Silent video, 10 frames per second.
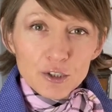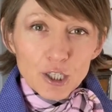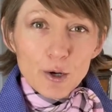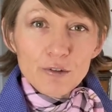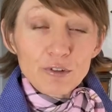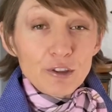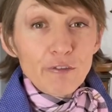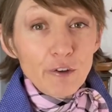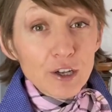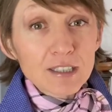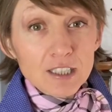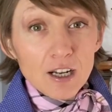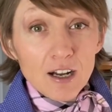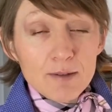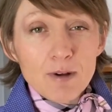So for the first
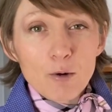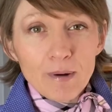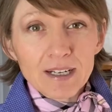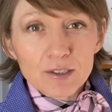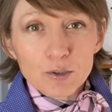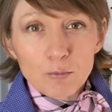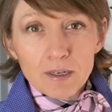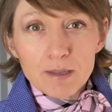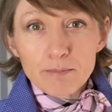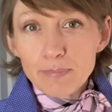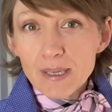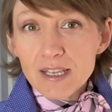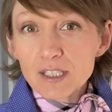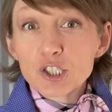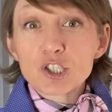time, I went into one of the
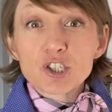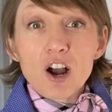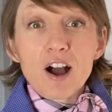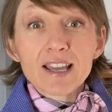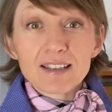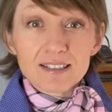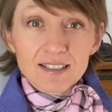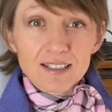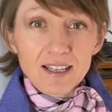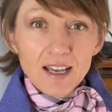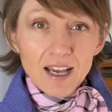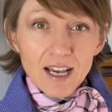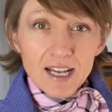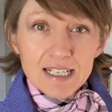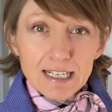big giant
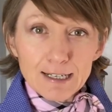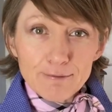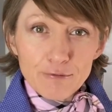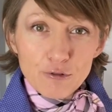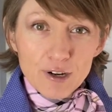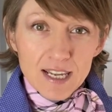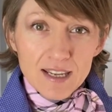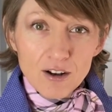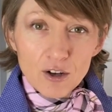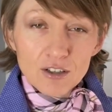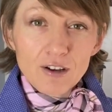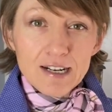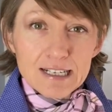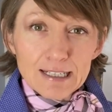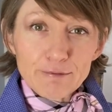
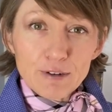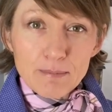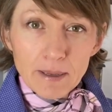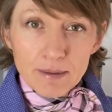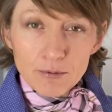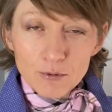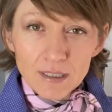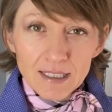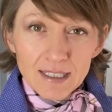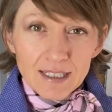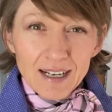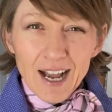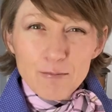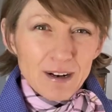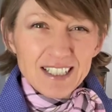online delivery people.
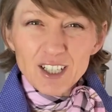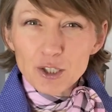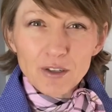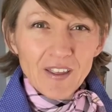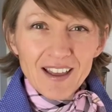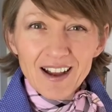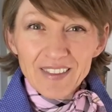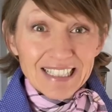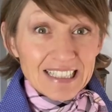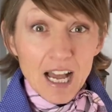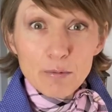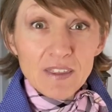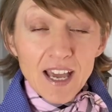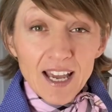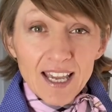I won't tell you who they are. They start
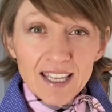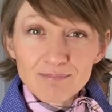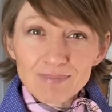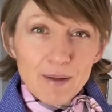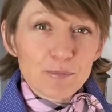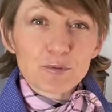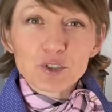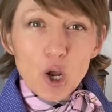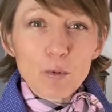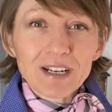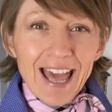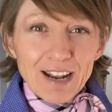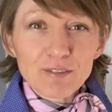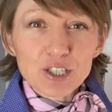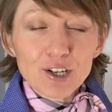with A. I don't want to
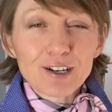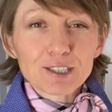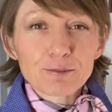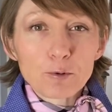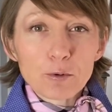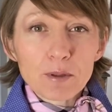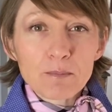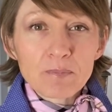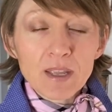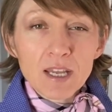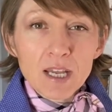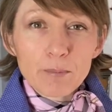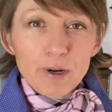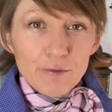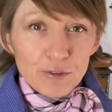advertise for them.
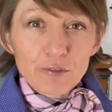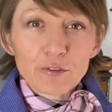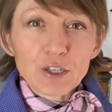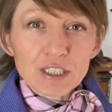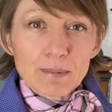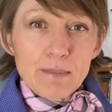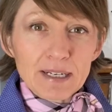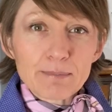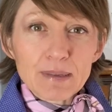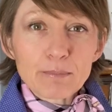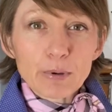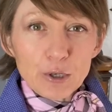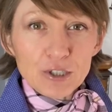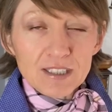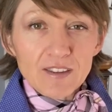But for the first time, I made a big
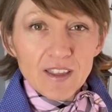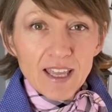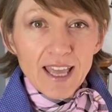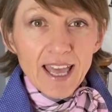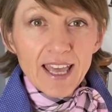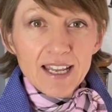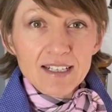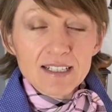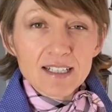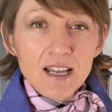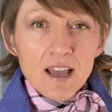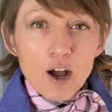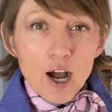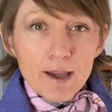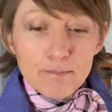purchase there and
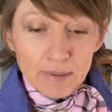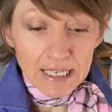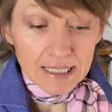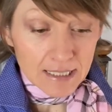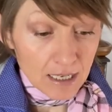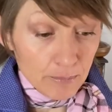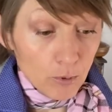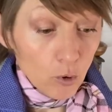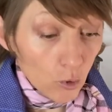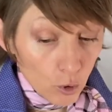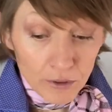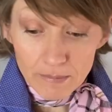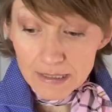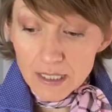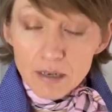I picked up all the
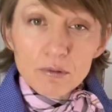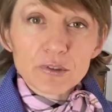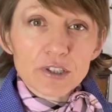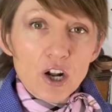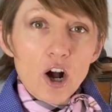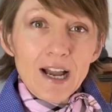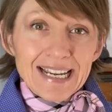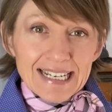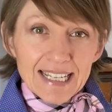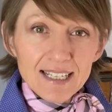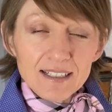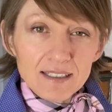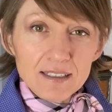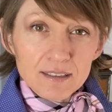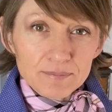materials that I
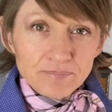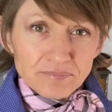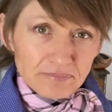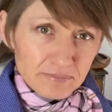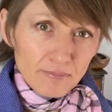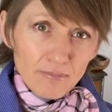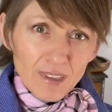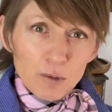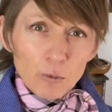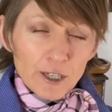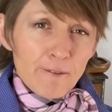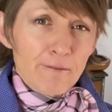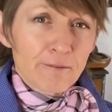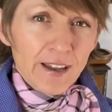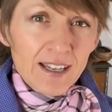needed. And what I
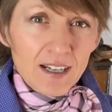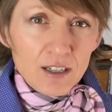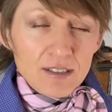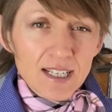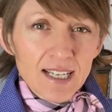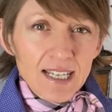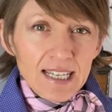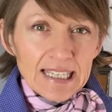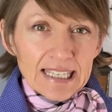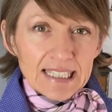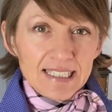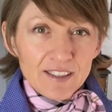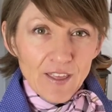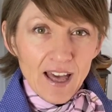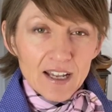found is
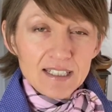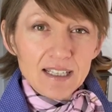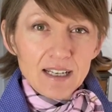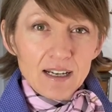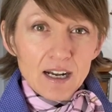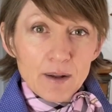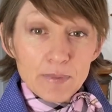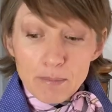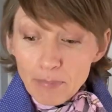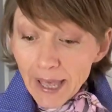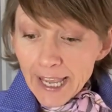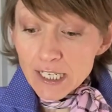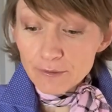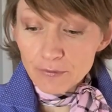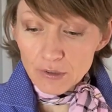that the
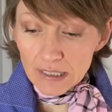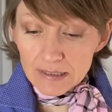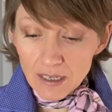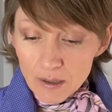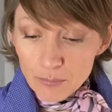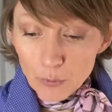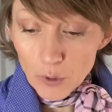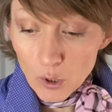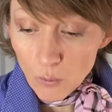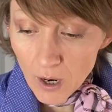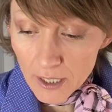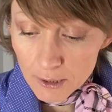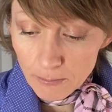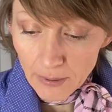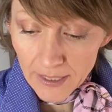paint, for example, the
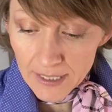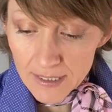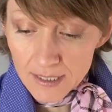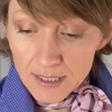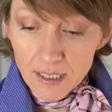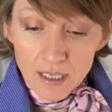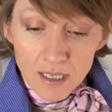gouache paint,